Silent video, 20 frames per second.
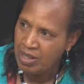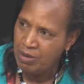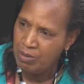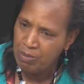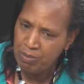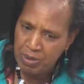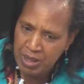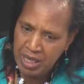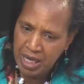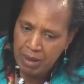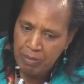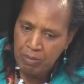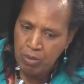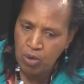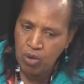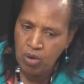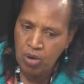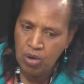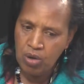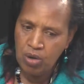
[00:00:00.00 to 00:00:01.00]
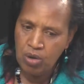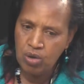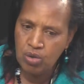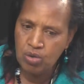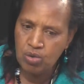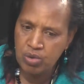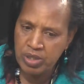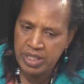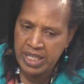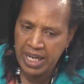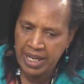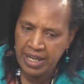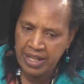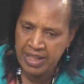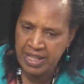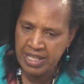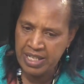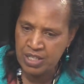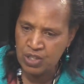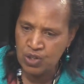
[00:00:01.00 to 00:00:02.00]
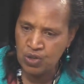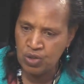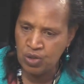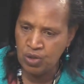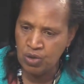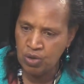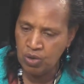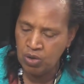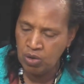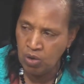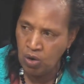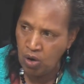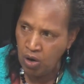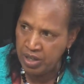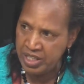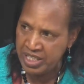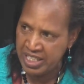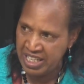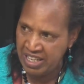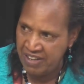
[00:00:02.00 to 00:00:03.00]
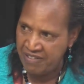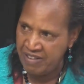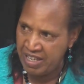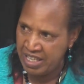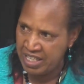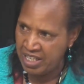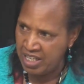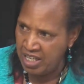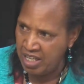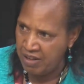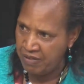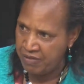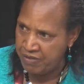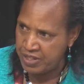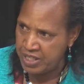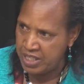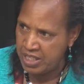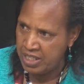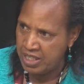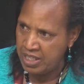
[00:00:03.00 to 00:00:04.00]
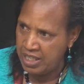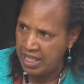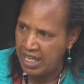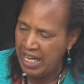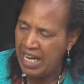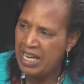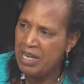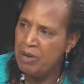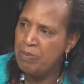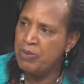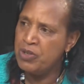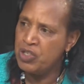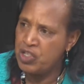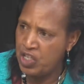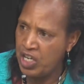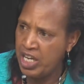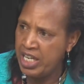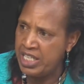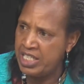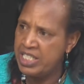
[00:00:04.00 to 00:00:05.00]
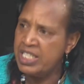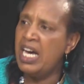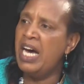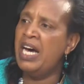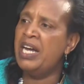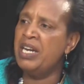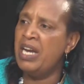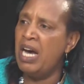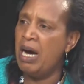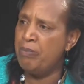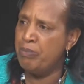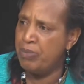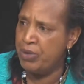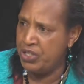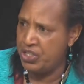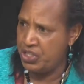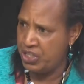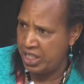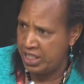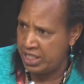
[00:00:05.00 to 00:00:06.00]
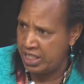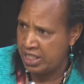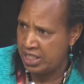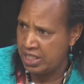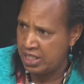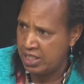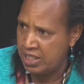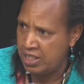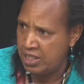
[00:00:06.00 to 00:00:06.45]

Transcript: be able to take this God-given gift and cherish and appreciate it?